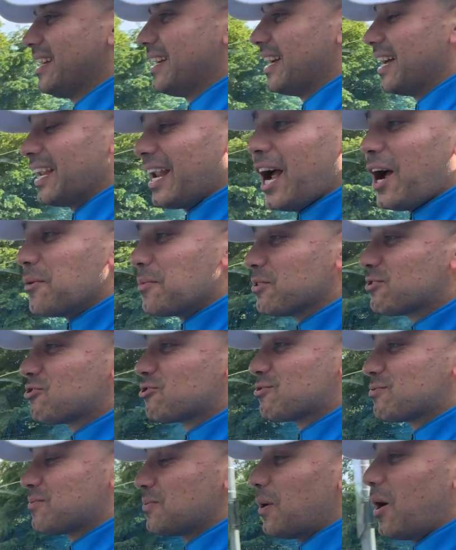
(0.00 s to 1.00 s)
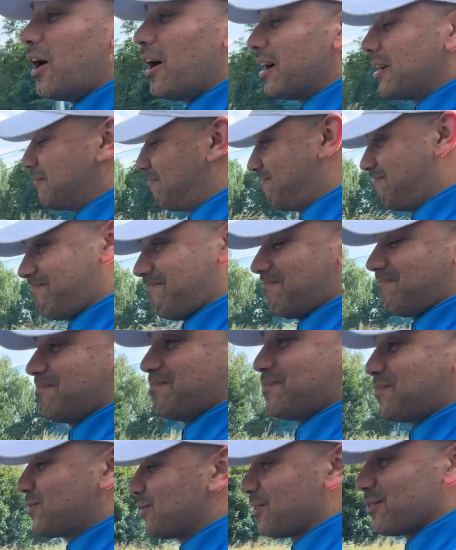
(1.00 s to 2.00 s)
and how much I
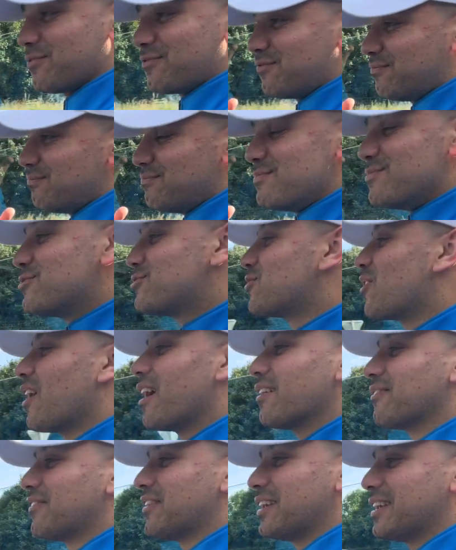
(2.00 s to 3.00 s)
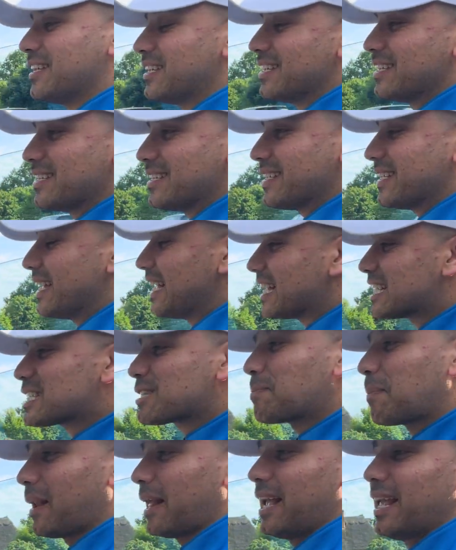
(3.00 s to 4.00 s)
sort of drive it,
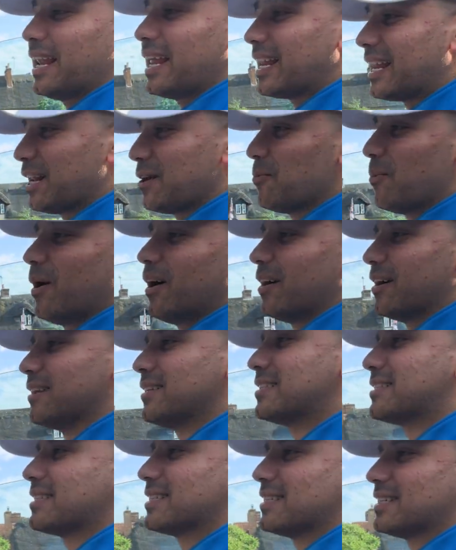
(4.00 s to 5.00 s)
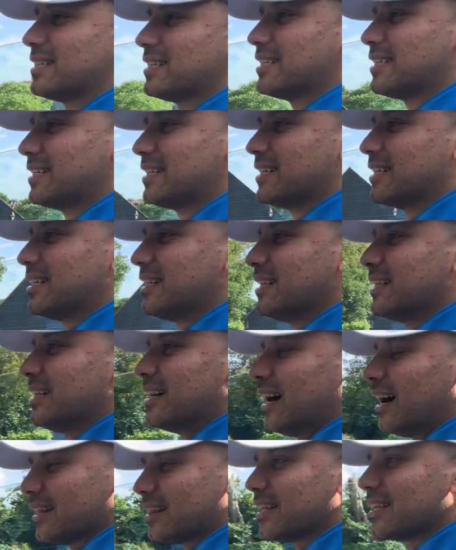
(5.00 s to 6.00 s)
explain it in words,
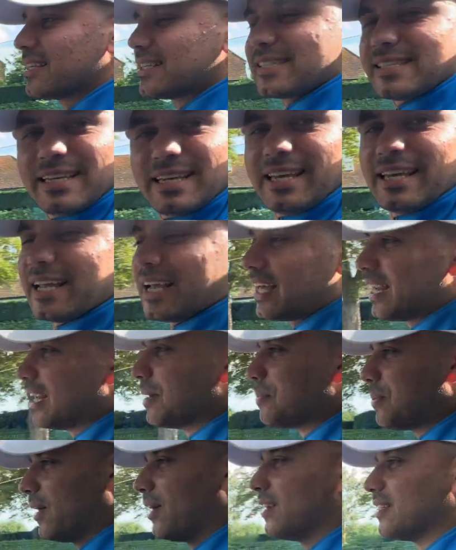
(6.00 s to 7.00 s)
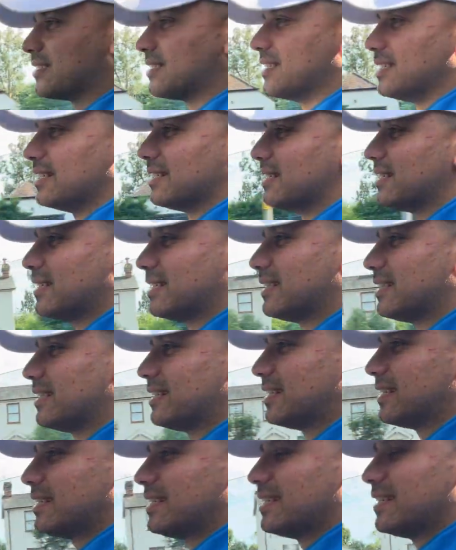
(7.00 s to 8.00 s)
I think seeing it in person
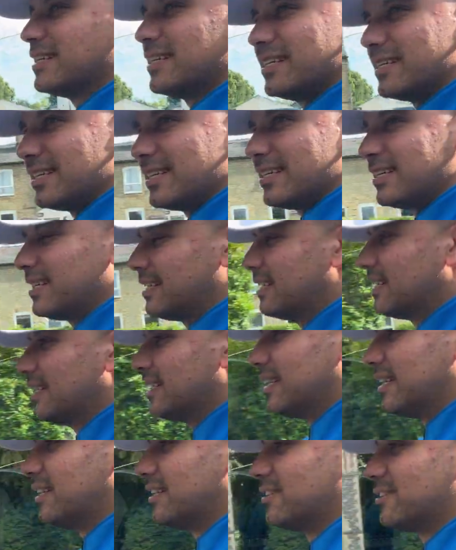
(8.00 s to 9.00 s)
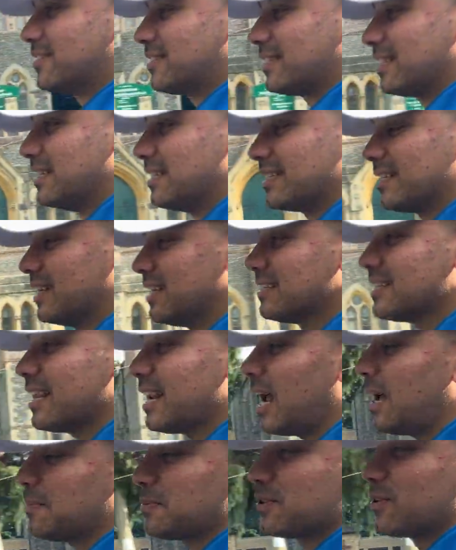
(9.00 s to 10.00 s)
is an
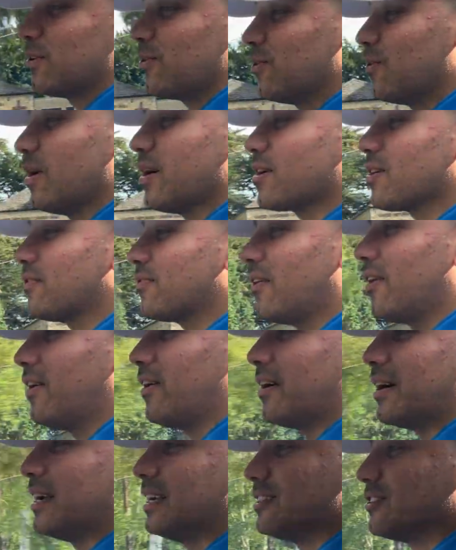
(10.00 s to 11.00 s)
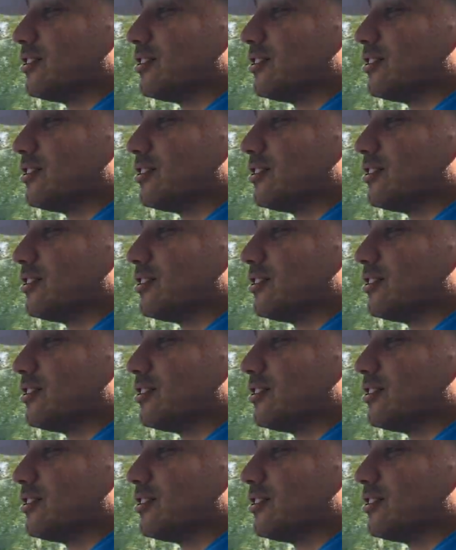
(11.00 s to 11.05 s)
absolute work of art. It